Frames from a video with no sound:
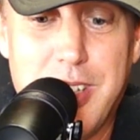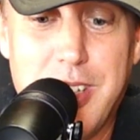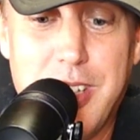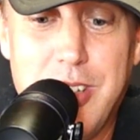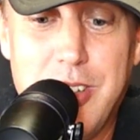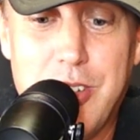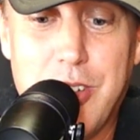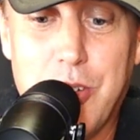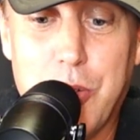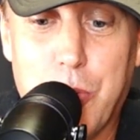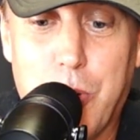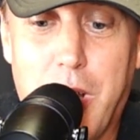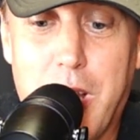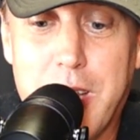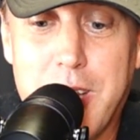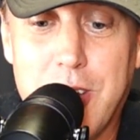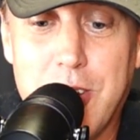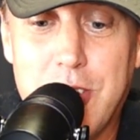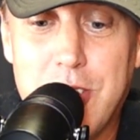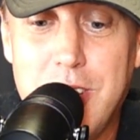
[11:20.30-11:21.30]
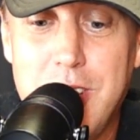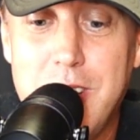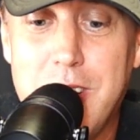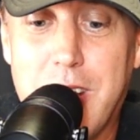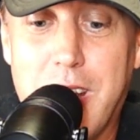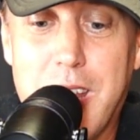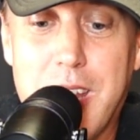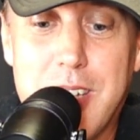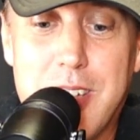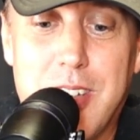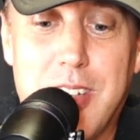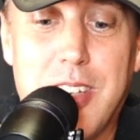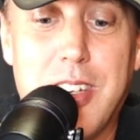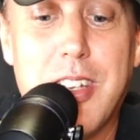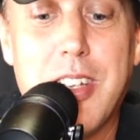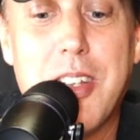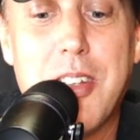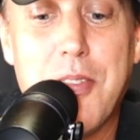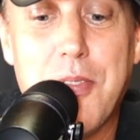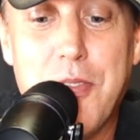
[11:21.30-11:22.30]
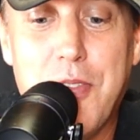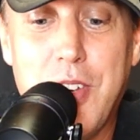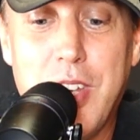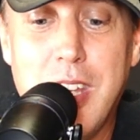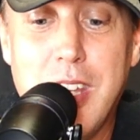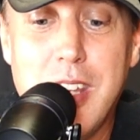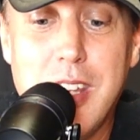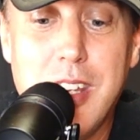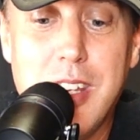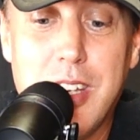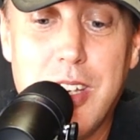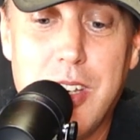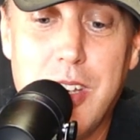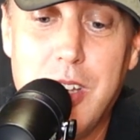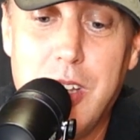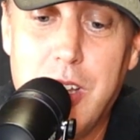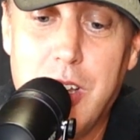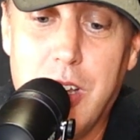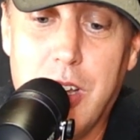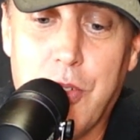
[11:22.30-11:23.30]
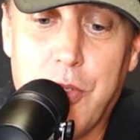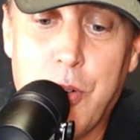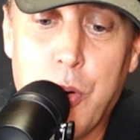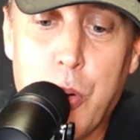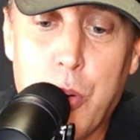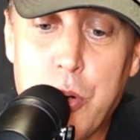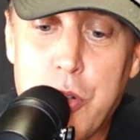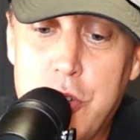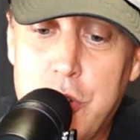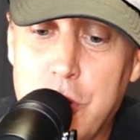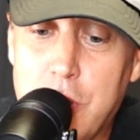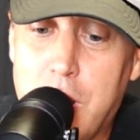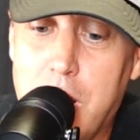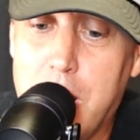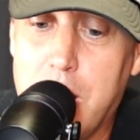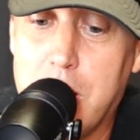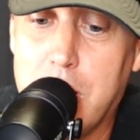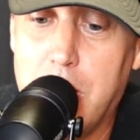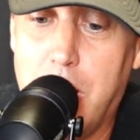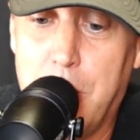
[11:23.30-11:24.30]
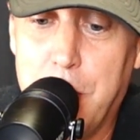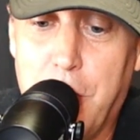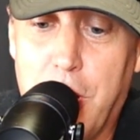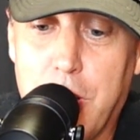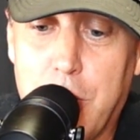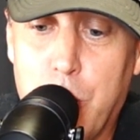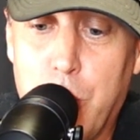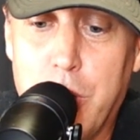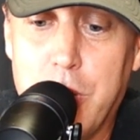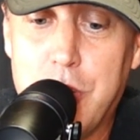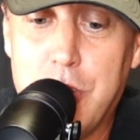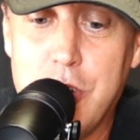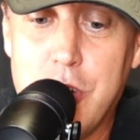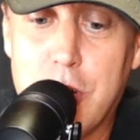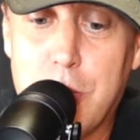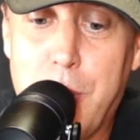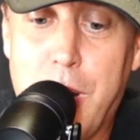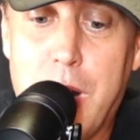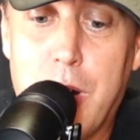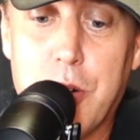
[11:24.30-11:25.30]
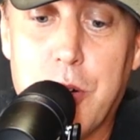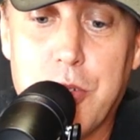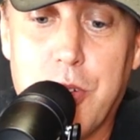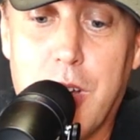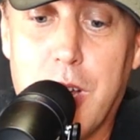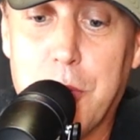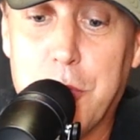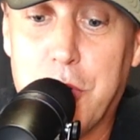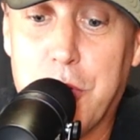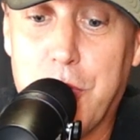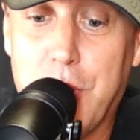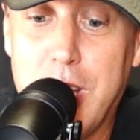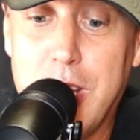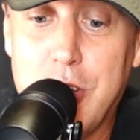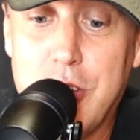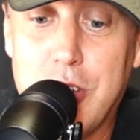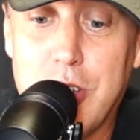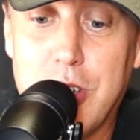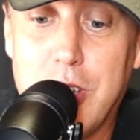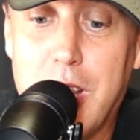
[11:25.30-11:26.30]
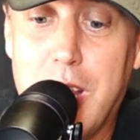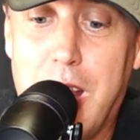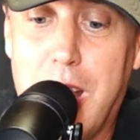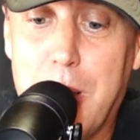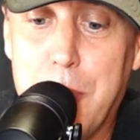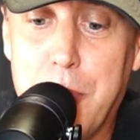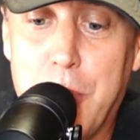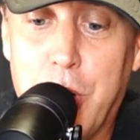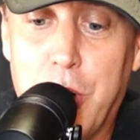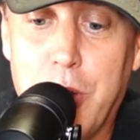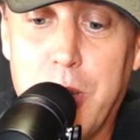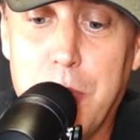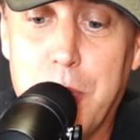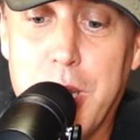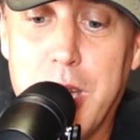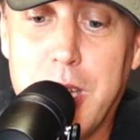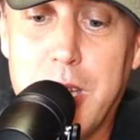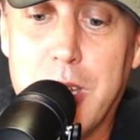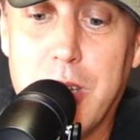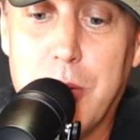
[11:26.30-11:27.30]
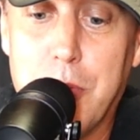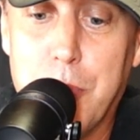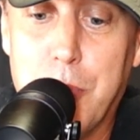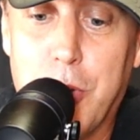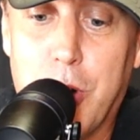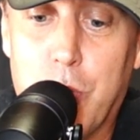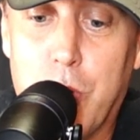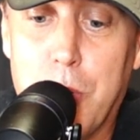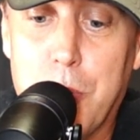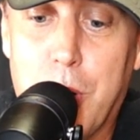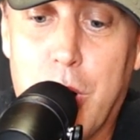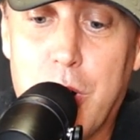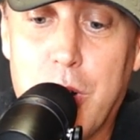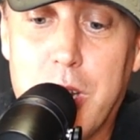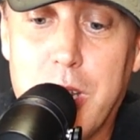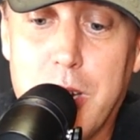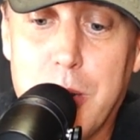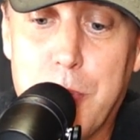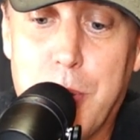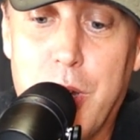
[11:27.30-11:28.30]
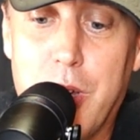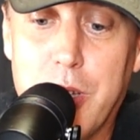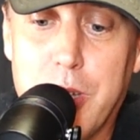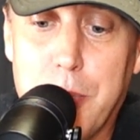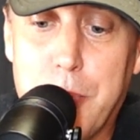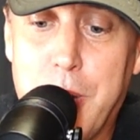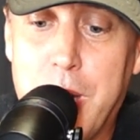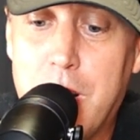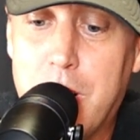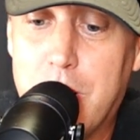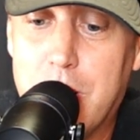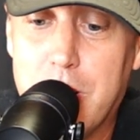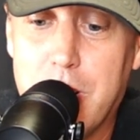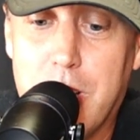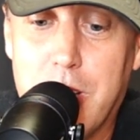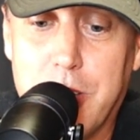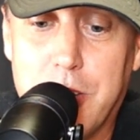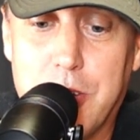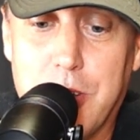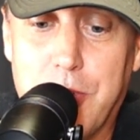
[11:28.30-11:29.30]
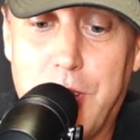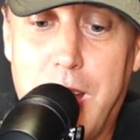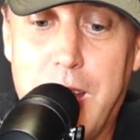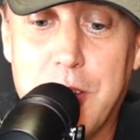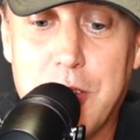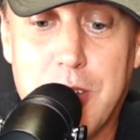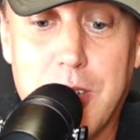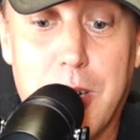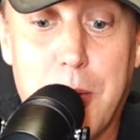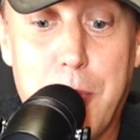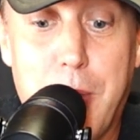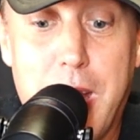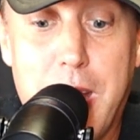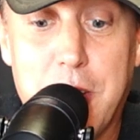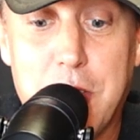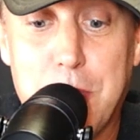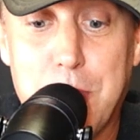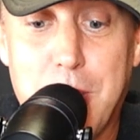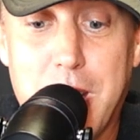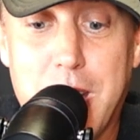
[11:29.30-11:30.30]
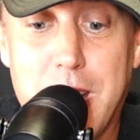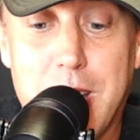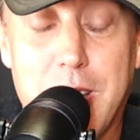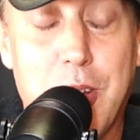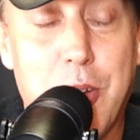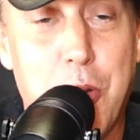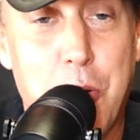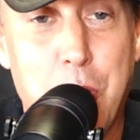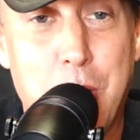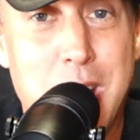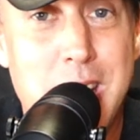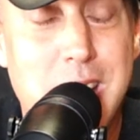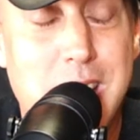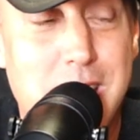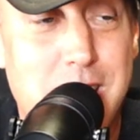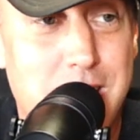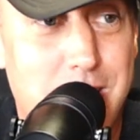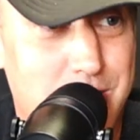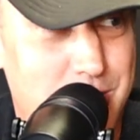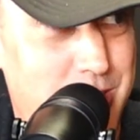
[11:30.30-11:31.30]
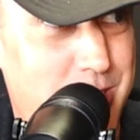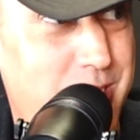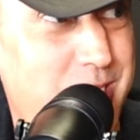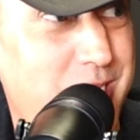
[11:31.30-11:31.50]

She goes, "Well, I can see that." V, "Of course you can. I'm not questioning your powers of observation. I'm merely remarking upon the paradox of asking a masked man who he is."